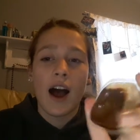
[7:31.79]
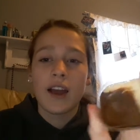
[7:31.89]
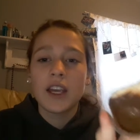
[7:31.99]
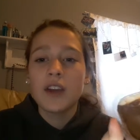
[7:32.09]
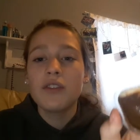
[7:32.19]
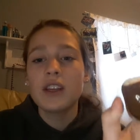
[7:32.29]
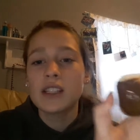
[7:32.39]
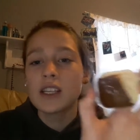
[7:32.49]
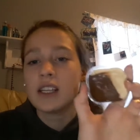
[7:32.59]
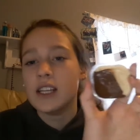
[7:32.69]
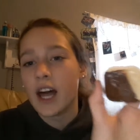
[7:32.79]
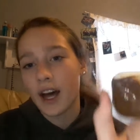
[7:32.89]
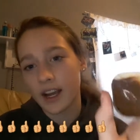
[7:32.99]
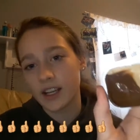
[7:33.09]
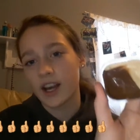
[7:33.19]
I give this a
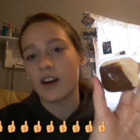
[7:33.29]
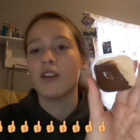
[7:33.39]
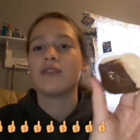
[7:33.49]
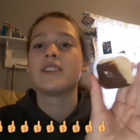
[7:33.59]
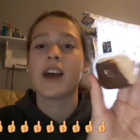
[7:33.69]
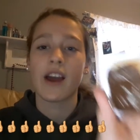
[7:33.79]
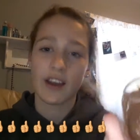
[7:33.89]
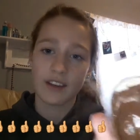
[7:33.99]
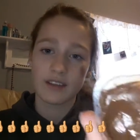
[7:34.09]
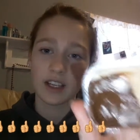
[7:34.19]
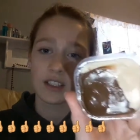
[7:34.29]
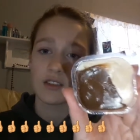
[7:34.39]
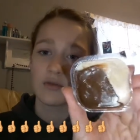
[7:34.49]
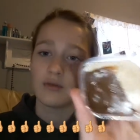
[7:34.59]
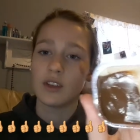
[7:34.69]
9 out of 10 because
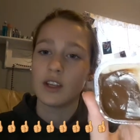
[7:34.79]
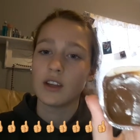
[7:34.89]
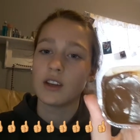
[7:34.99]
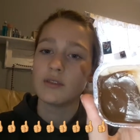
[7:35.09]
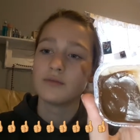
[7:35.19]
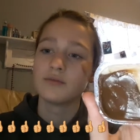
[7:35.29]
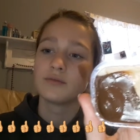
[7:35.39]
it's really good.